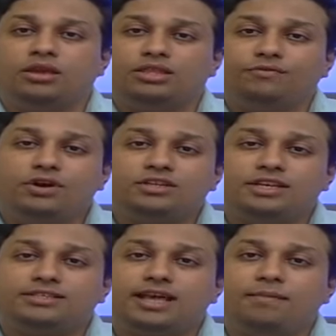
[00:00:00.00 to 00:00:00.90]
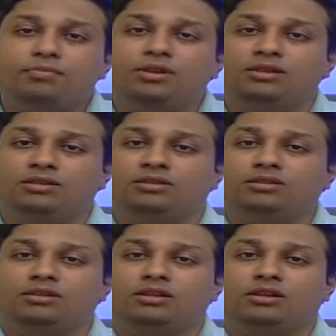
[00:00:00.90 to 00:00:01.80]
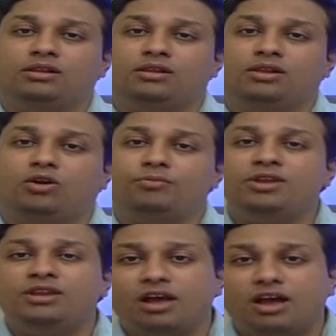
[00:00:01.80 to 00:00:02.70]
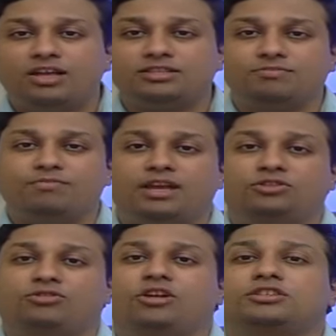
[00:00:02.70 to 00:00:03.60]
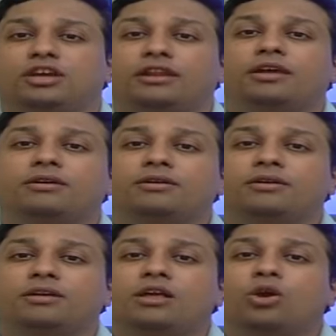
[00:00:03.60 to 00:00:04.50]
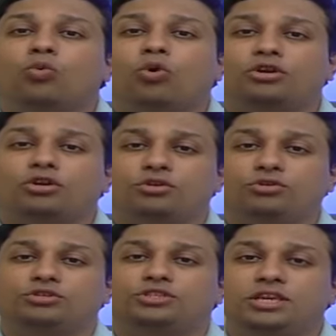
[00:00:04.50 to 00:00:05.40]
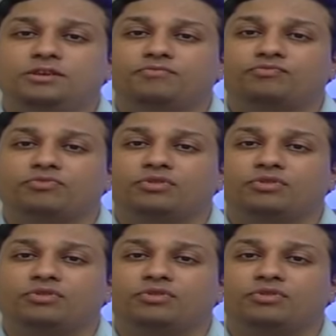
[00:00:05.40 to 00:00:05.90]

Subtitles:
In the first example, on being asked by Dronacharya, "What do you see?"